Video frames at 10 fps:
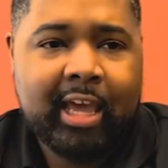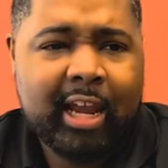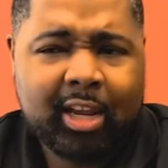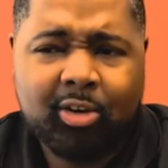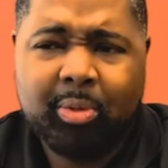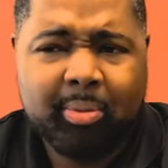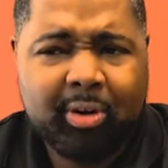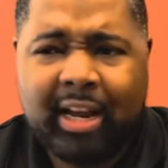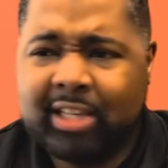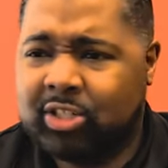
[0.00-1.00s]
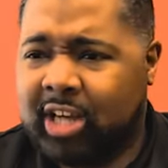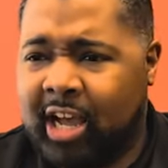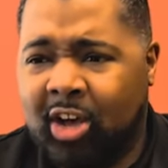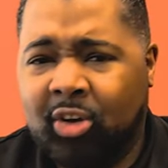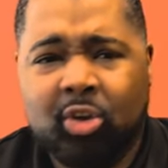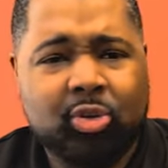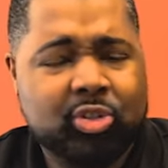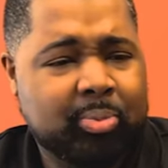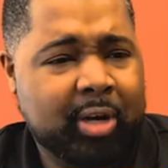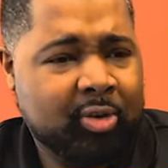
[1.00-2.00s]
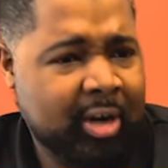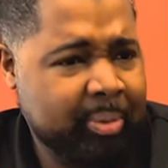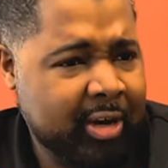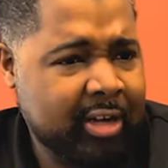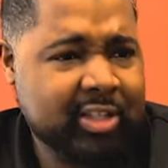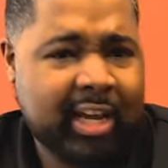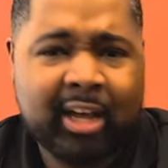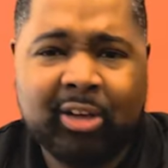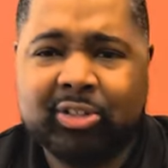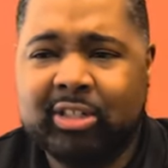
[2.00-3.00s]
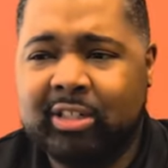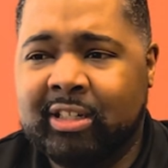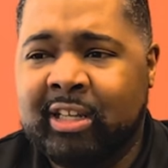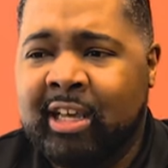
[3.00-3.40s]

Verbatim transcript: And I can remember as a child going to my grandparents' house and,